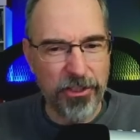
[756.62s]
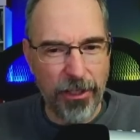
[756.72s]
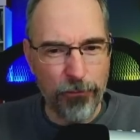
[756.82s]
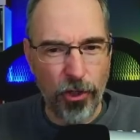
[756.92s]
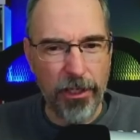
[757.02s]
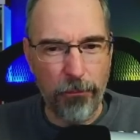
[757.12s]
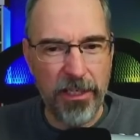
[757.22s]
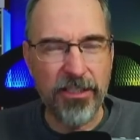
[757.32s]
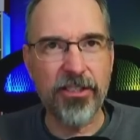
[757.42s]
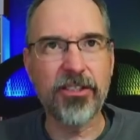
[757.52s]
trying to
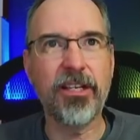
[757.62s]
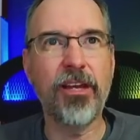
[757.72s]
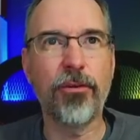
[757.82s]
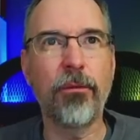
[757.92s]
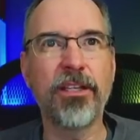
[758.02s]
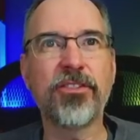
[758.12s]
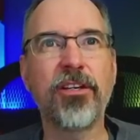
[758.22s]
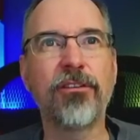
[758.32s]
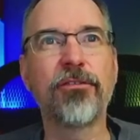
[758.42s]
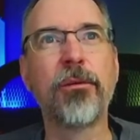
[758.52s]
piece this together
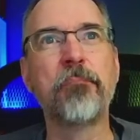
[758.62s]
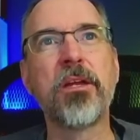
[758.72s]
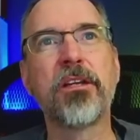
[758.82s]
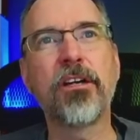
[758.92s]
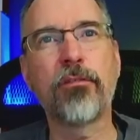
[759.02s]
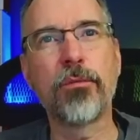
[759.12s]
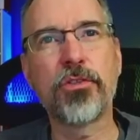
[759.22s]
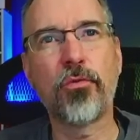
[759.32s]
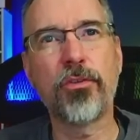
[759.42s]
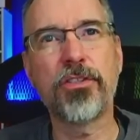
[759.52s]
myself. Government
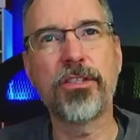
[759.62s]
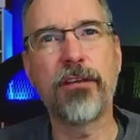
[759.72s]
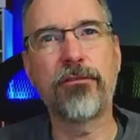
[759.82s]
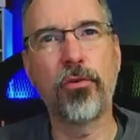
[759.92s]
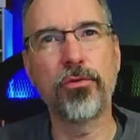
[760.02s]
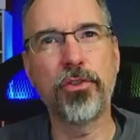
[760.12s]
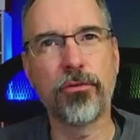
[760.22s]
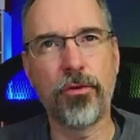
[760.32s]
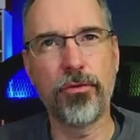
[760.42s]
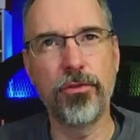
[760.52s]
sources have told
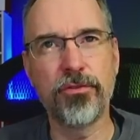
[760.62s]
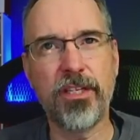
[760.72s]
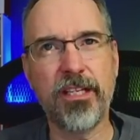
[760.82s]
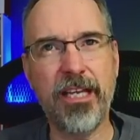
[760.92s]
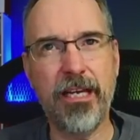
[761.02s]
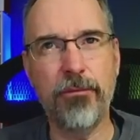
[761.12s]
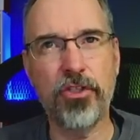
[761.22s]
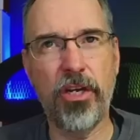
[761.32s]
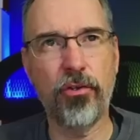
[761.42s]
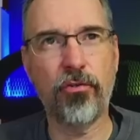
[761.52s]
Euronews that the damaged
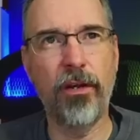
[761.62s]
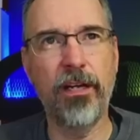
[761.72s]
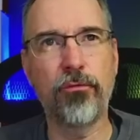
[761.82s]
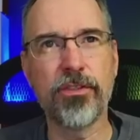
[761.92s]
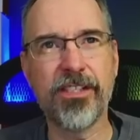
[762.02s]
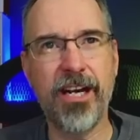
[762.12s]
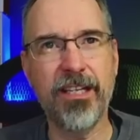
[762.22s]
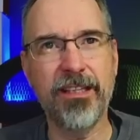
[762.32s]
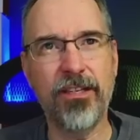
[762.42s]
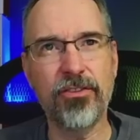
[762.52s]
aircraft was not
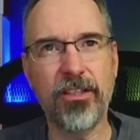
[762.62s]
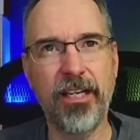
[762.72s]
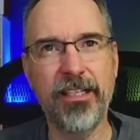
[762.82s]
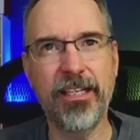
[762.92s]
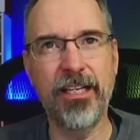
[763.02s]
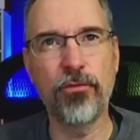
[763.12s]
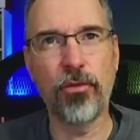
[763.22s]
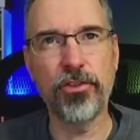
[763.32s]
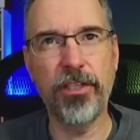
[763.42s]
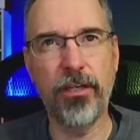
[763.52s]
allowed to land at any
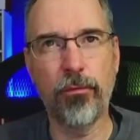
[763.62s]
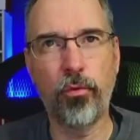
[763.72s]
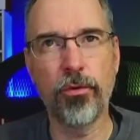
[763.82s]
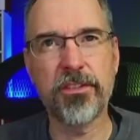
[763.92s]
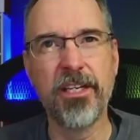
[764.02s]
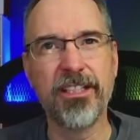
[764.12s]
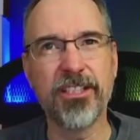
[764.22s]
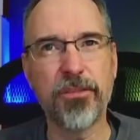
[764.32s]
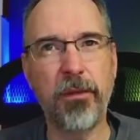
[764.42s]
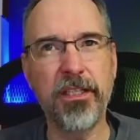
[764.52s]
Russian airports
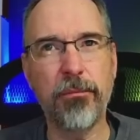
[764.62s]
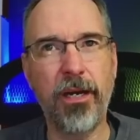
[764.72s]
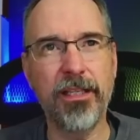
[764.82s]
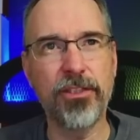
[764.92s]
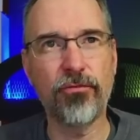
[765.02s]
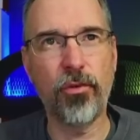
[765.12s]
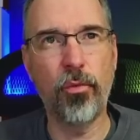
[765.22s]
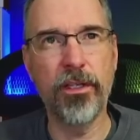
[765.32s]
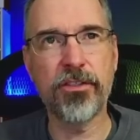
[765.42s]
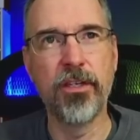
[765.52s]
despite the pilot's
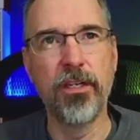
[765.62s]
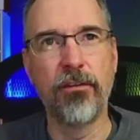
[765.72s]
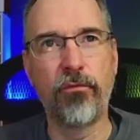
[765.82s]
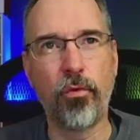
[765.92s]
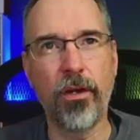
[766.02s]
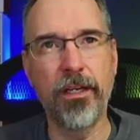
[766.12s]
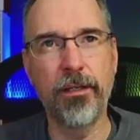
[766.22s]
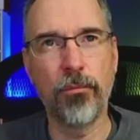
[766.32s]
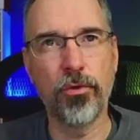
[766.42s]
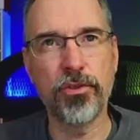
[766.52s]
request for an
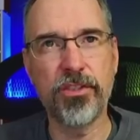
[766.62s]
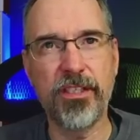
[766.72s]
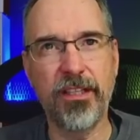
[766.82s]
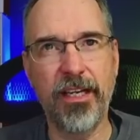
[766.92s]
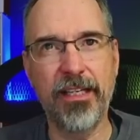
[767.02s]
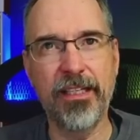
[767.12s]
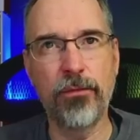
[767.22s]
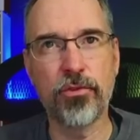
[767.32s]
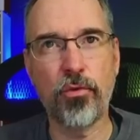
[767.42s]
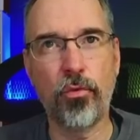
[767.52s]
emergency landing. It
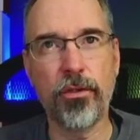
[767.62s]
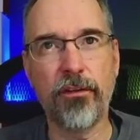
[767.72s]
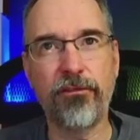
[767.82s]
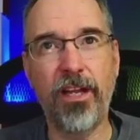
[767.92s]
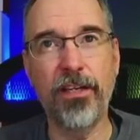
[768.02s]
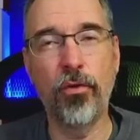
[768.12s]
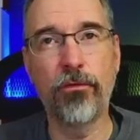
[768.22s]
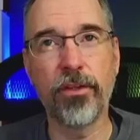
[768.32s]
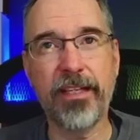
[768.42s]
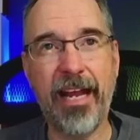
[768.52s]
was ordered to fly
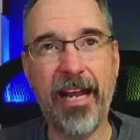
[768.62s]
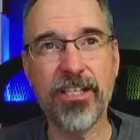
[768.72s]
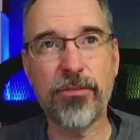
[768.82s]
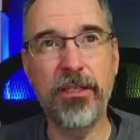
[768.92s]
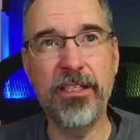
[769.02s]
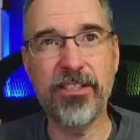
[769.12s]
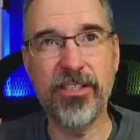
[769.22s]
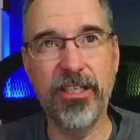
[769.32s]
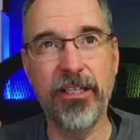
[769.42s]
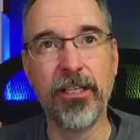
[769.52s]
over the Caspian
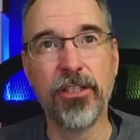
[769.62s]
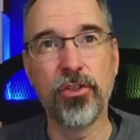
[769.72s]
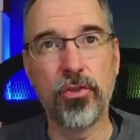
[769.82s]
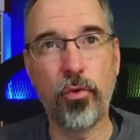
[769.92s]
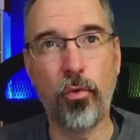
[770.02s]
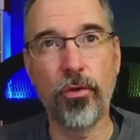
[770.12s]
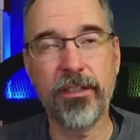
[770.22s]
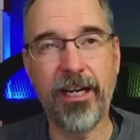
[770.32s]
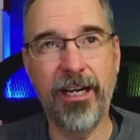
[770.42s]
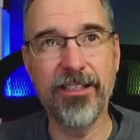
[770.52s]
Sea toward
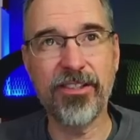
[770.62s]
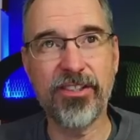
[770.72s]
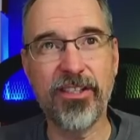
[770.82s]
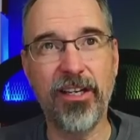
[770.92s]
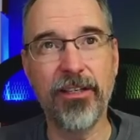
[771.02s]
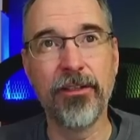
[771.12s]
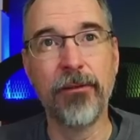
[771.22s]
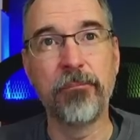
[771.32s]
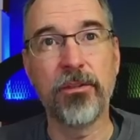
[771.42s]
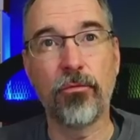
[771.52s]
Kazakhstan.
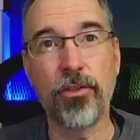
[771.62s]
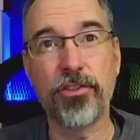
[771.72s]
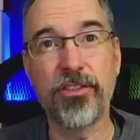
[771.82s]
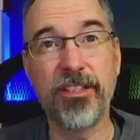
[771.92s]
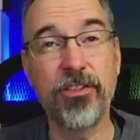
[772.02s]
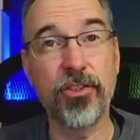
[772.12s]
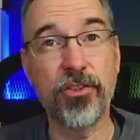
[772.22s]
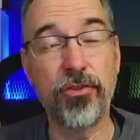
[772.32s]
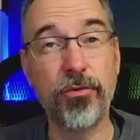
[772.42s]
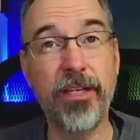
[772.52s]
The Russians didn't
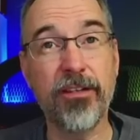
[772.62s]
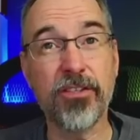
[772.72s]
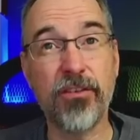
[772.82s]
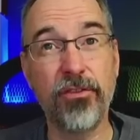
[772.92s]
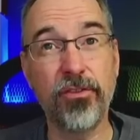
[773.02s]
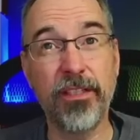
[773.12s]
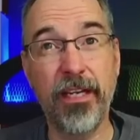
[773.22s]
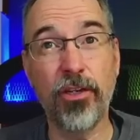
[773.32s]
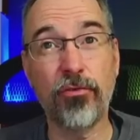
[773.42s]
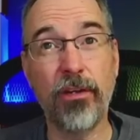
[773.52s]
just shoot down a civilian
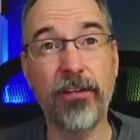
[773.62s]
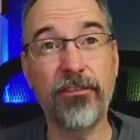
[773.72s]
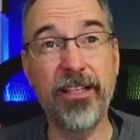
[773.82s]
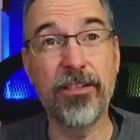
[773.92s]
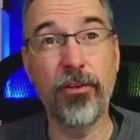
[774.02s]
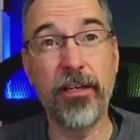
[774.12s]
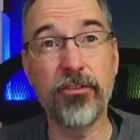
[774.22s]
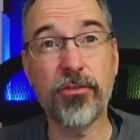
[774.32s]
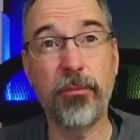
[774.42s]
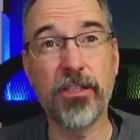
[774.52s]
aircraft in their
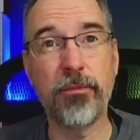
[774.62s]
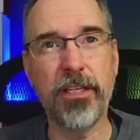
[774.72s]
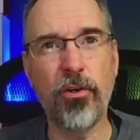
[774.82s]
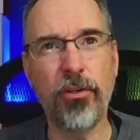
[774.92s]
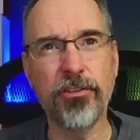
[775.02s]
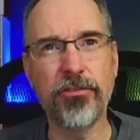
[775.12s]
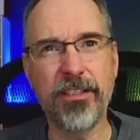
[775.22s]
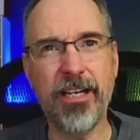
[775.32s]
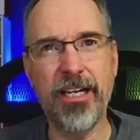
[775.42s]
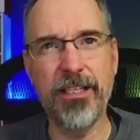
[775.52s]
airspace, but they also
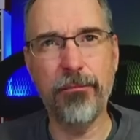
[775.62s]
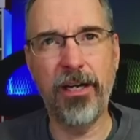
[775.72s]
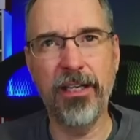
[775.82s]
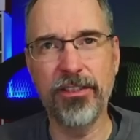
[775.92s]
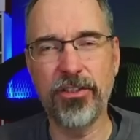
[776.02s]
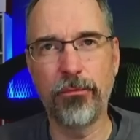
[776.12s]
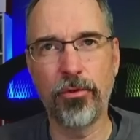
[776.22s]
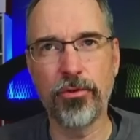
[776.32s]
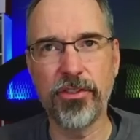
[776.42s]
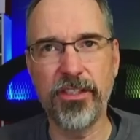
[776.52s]
denied the pilot's
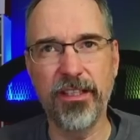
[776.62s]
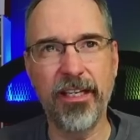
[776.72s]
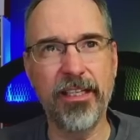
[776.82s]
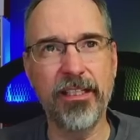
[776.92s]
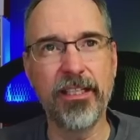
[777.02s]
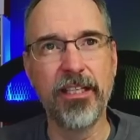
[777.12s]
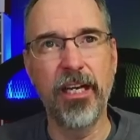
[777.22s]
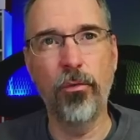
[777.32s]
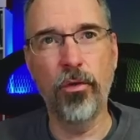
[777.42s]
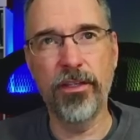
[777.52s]
emergency landing
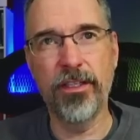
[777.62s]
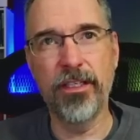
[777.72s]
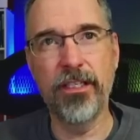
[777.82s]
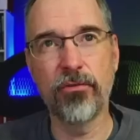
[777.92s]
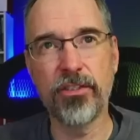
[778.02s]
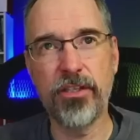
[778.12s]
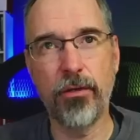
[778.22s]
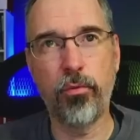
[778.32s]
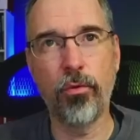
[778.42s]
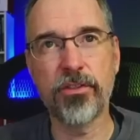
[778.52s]
at one of the nearest
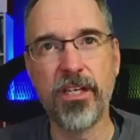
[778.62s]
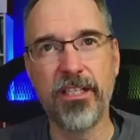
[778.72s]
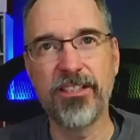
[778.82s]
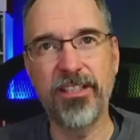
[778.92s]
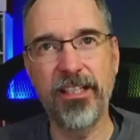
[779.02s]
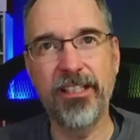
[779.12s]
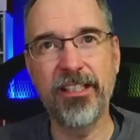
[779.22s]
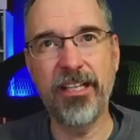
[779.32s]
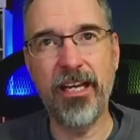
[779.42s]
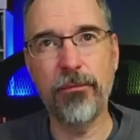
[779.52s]
airports, sending the
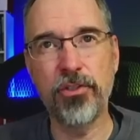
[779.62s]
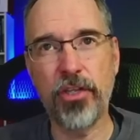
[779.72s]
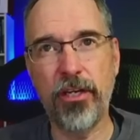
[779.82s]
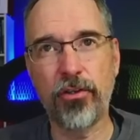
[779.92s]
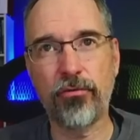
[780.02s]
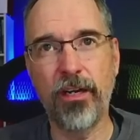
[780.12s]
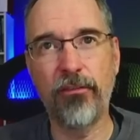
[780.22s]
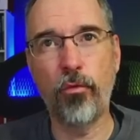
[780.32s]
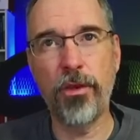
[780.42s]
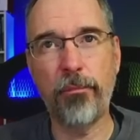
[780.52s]
damaged
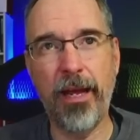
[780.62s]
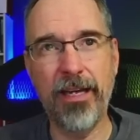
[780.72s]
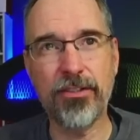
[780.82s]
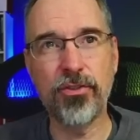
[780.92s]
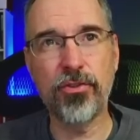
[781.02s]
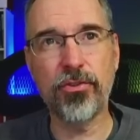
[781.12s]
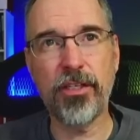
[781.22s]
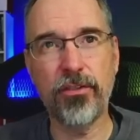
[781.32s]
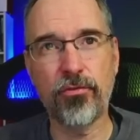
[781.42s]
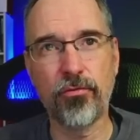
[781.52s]
aircraft with passengers
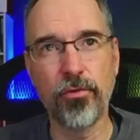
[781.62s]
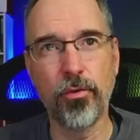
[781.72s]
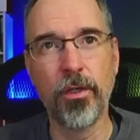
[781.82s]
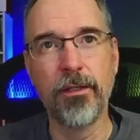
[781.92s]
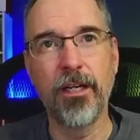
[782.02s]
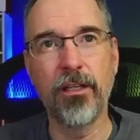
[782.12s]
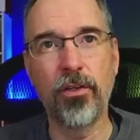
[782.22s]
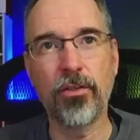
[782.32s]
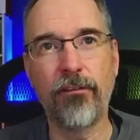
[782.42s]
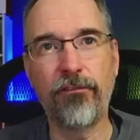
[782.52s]
and crew
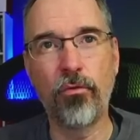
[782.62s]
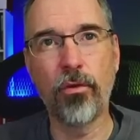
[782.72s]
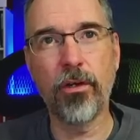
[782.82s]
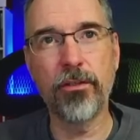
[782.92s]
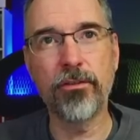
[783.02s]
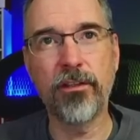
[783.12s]
along a 400 to